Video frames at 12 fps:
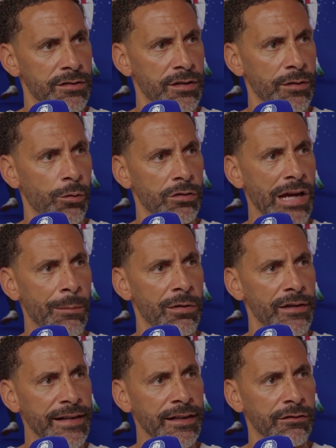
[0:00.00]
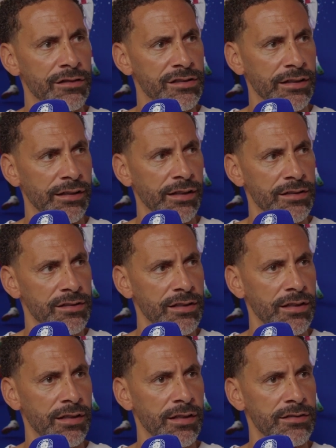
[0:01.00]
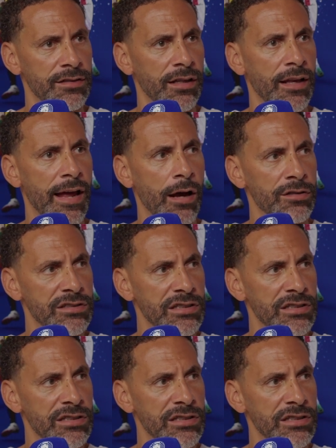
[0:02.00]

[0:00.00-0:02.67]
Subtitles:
what type of leader is he? Is he loud? Is he